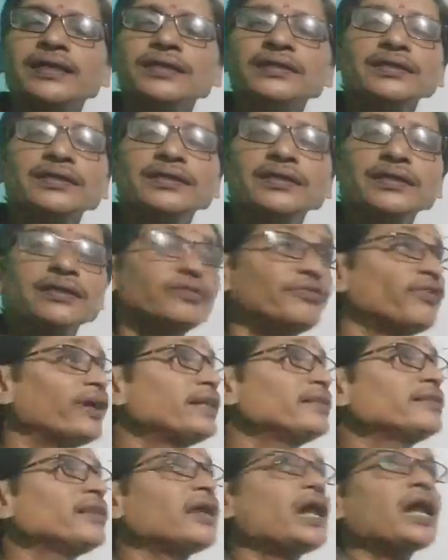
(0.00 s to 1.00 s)

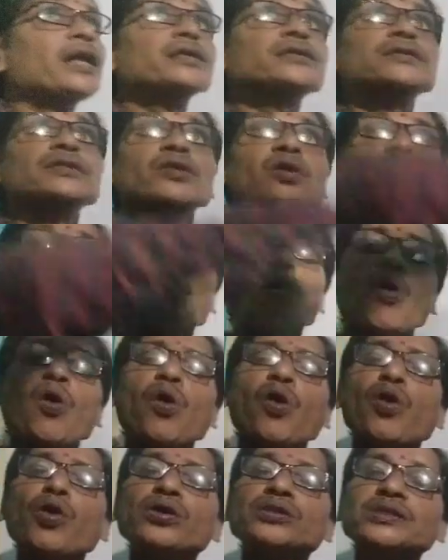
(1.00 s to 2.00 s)
when there are
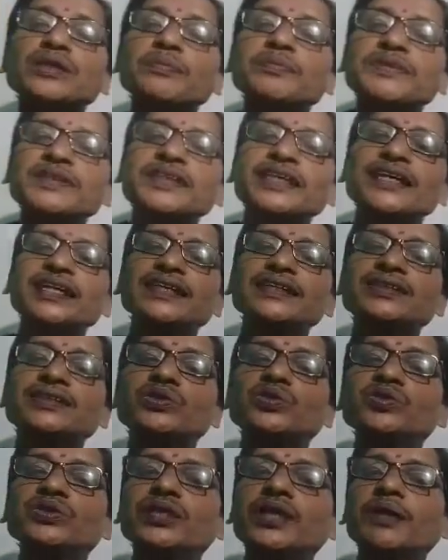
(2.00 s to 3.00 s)
lots of
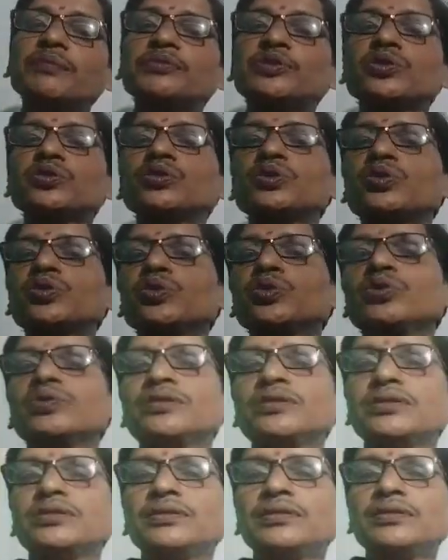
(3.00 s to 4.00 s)
things we have to
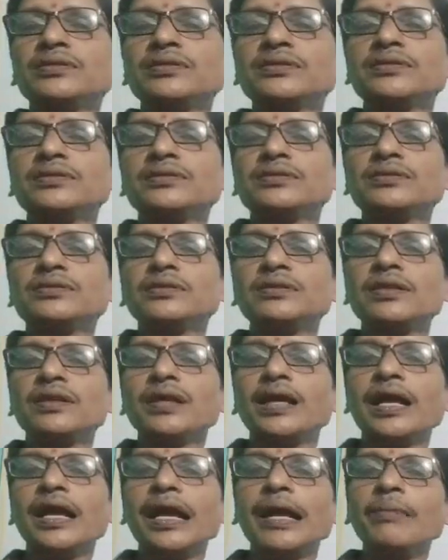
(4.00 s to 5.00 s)
choose
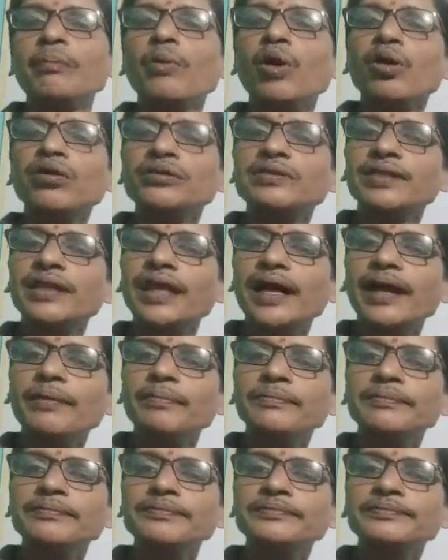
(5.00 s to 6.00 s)
among
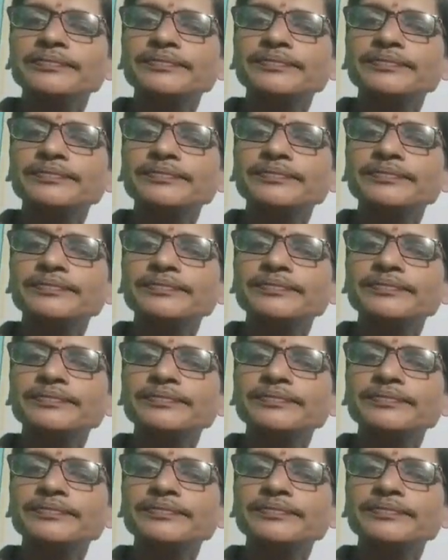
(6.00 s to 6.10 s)
them.